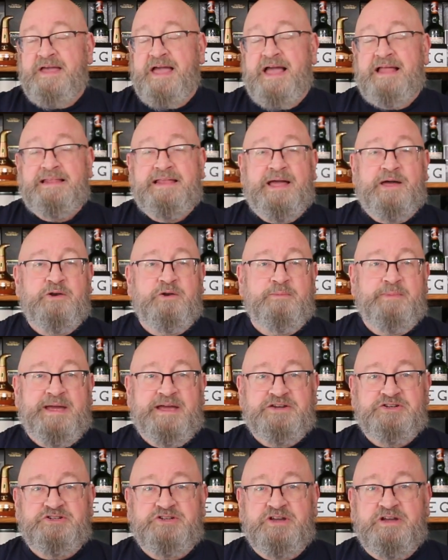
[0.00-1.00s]
a lauter
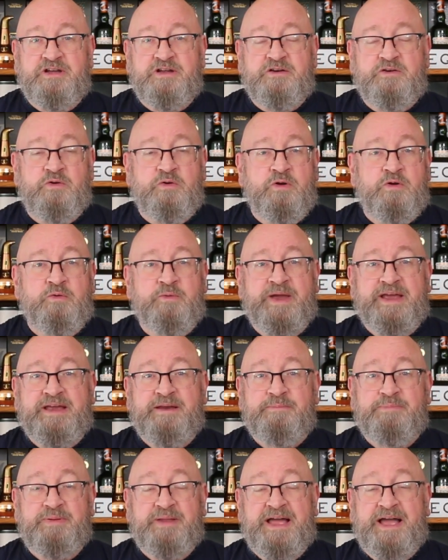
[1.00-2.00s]
mash tun or a rake
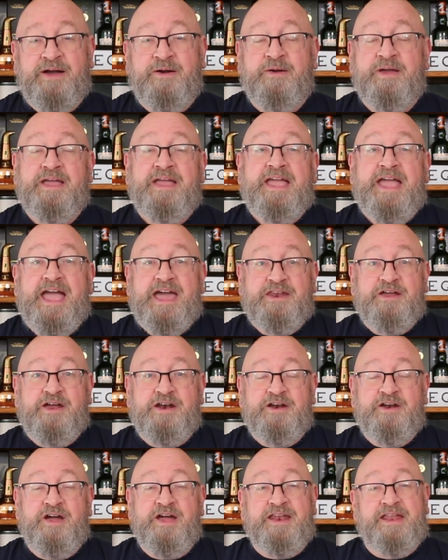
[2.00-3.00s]
and plow, and on
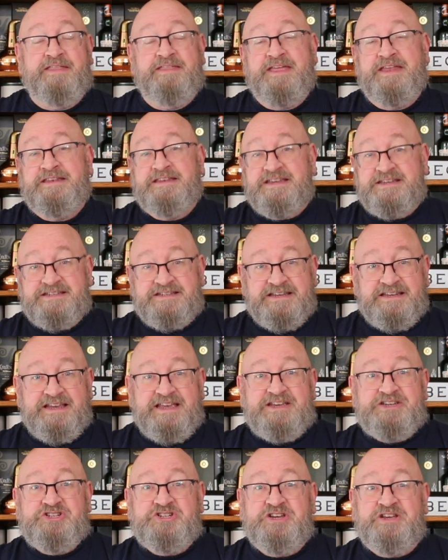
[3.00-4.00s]
and on. And then
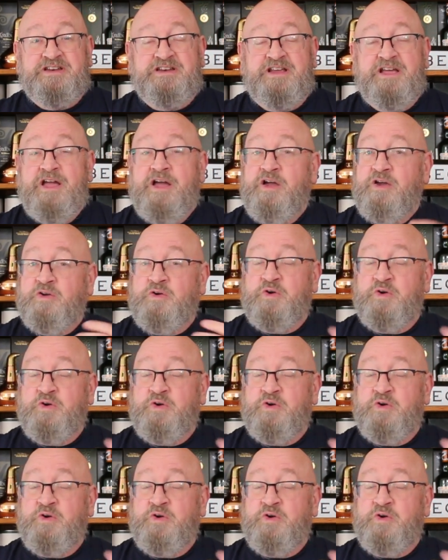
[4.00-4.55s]
distillation, of